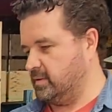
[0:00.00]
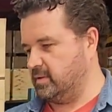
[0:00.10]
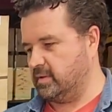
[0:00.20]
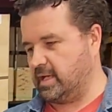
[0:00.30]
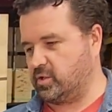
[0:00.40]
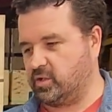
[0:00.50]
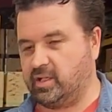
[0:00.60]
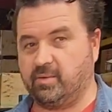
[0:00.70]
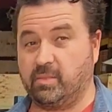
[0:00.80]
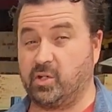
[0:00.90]
And
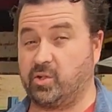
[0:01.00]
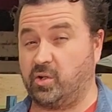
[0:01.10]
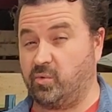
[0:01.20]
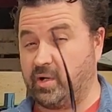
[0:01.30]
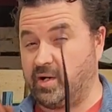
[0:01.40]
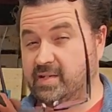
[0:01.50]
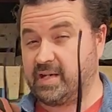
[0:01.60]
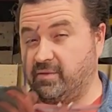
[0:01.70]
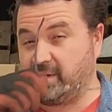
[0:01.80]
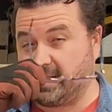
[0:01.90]
actually, make sure you're wearing
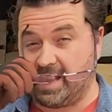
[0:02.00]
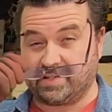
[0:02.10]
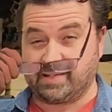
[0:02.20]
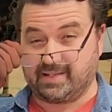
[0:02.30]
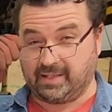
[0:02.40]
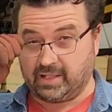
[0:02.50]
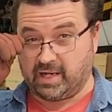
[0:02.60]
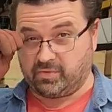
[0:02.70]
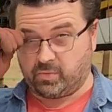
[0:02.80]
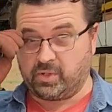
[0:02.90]
safety glasses and
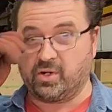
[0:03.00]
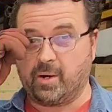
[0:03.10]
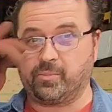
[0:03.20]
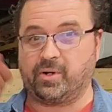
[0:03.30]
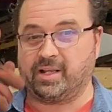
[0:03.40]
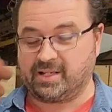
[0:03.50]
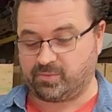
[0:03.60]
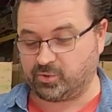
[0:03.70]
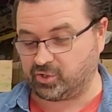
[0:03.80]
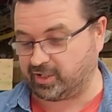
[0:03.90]
gloves when you're operating this
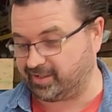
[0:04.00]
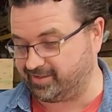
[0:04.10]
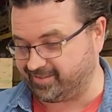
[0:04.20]
machine.